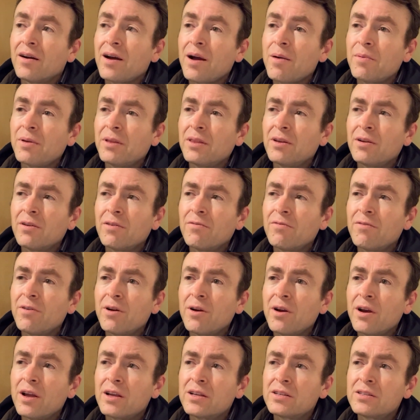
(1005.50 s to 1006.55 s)
I mean, there are
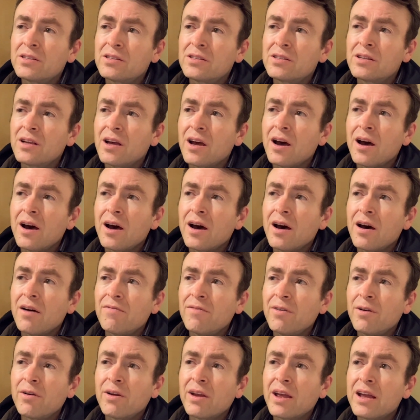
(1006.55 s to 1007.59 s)
various
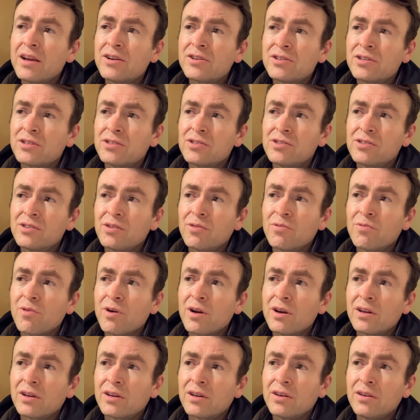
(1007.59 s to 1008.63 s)
variations that
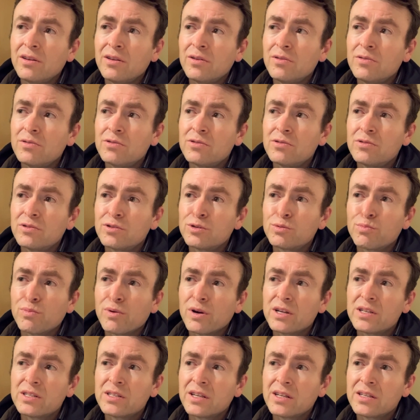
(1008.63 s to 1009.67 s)
one can use to
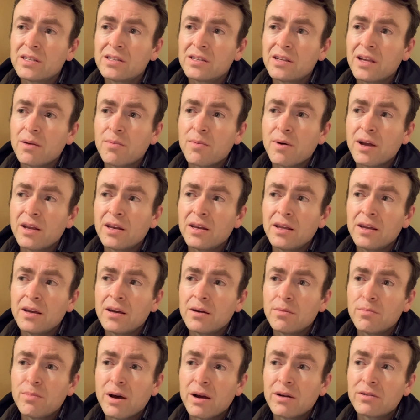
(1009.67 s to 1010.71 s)
express that same
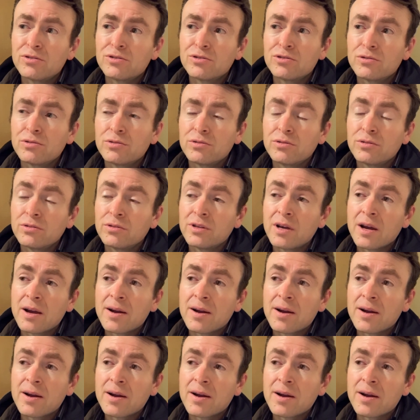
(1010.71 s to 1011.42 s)
idea about truth.